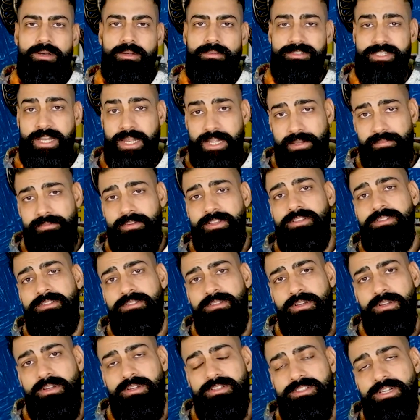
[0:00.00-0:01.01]
Scientific
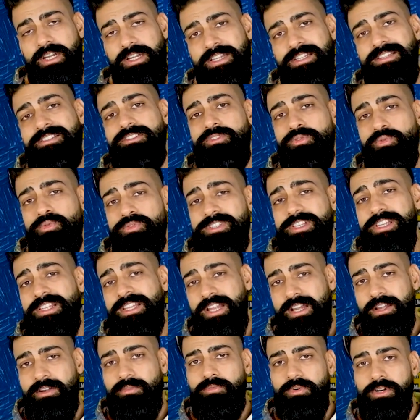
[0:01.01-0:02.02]
studies do say
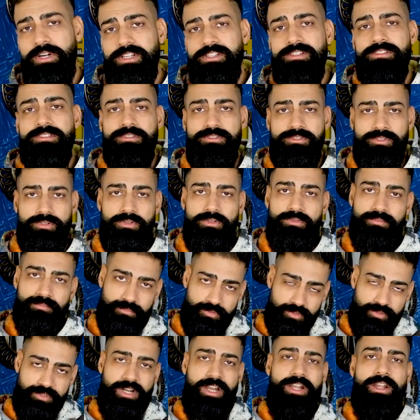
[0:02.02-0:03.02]
that it works, so
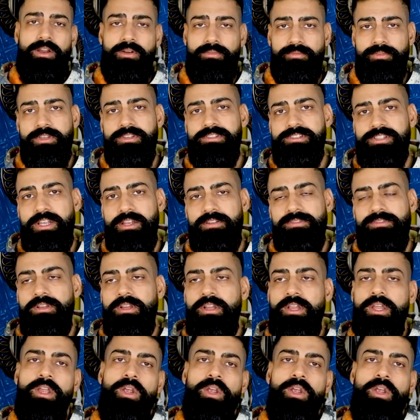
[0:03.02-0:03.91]
you try it out for yourself.